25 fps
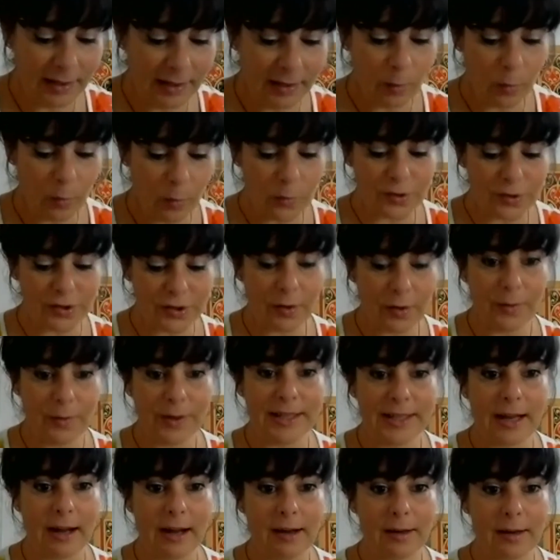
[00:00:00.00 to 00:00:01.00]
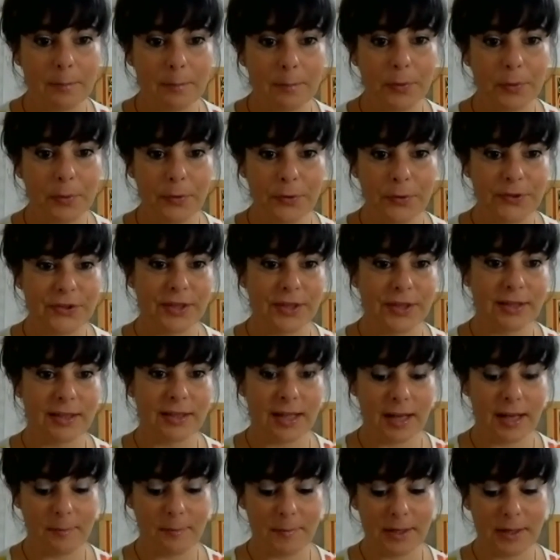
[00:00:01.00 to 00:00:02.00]
Also a young person
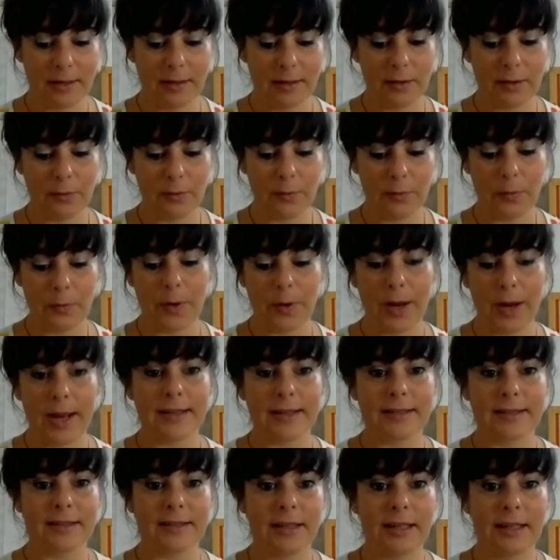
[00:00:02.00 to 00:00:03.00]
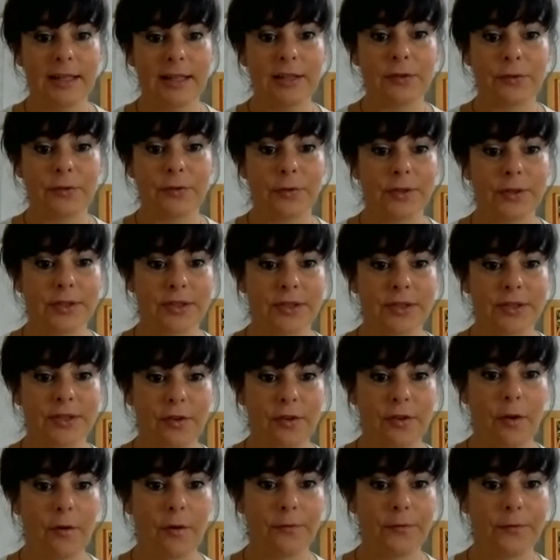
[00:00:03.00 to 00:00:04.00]
coming in who has the interests
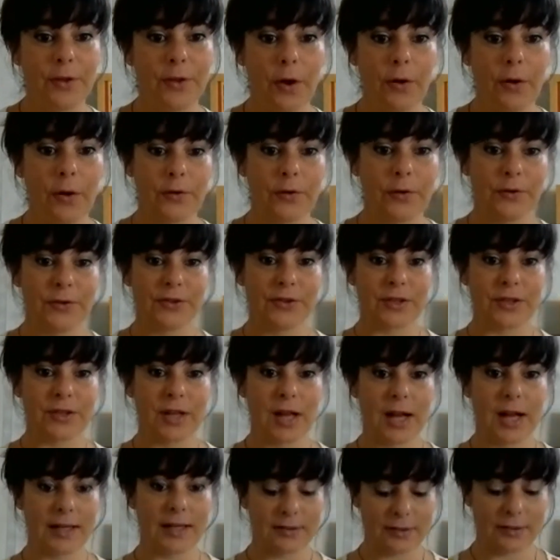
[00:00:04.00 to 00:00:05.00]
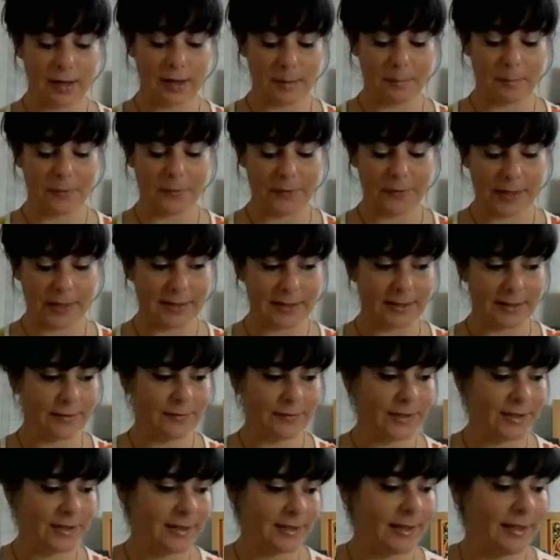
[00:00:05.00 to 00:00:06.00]
of those type of
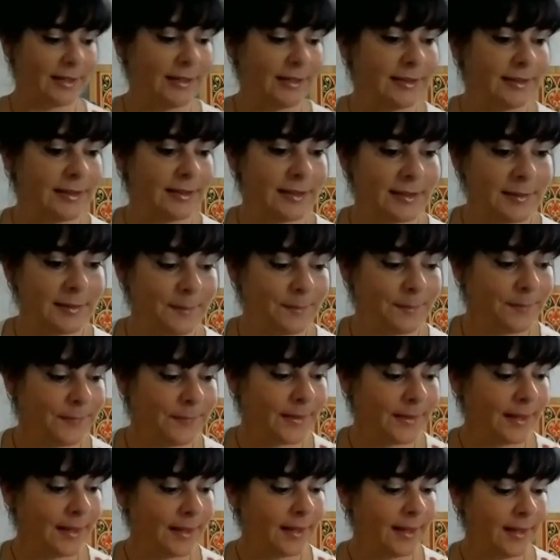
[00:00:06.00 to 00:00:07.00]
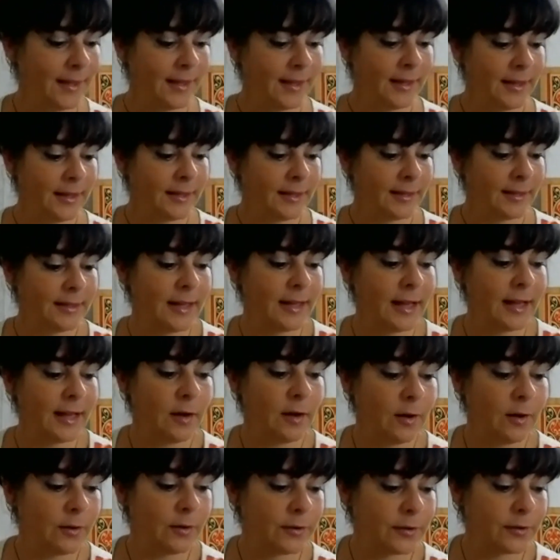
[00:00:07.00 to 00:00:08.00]
activities.
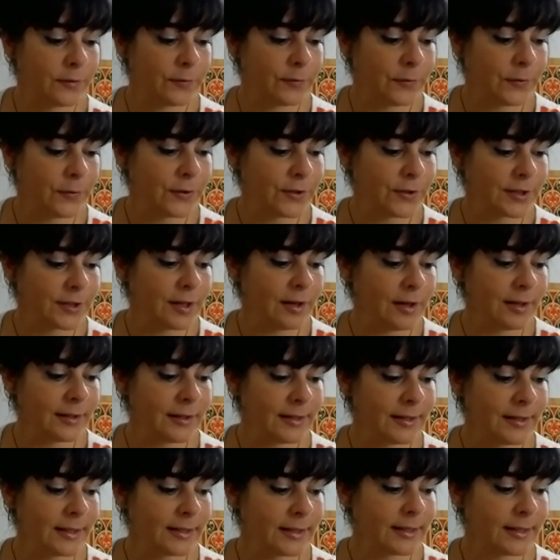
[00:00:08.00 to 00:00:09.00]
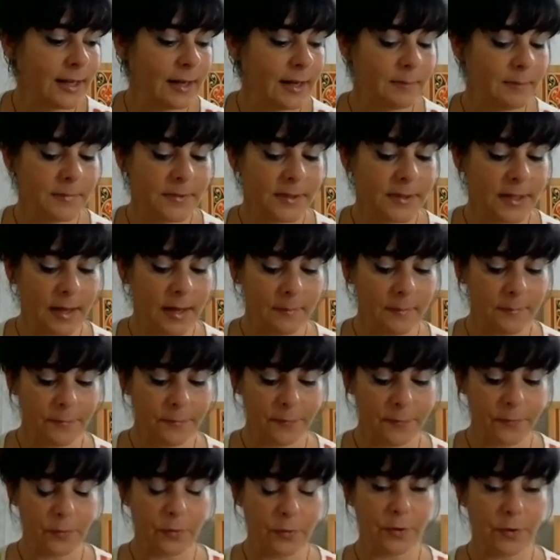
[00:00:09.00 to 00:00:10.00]
Now, the first card that comes up
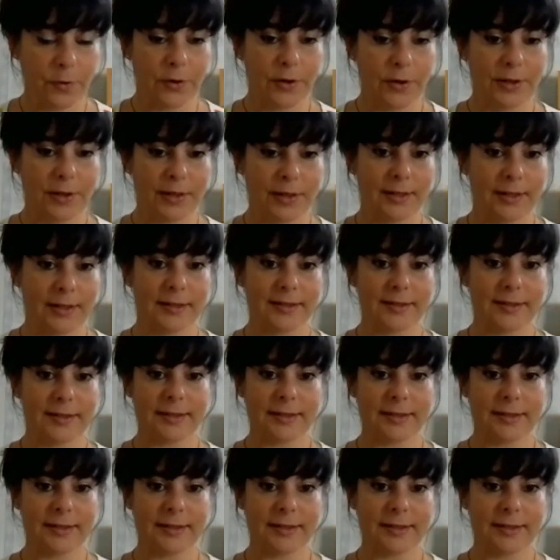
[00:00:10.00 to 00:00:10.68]
for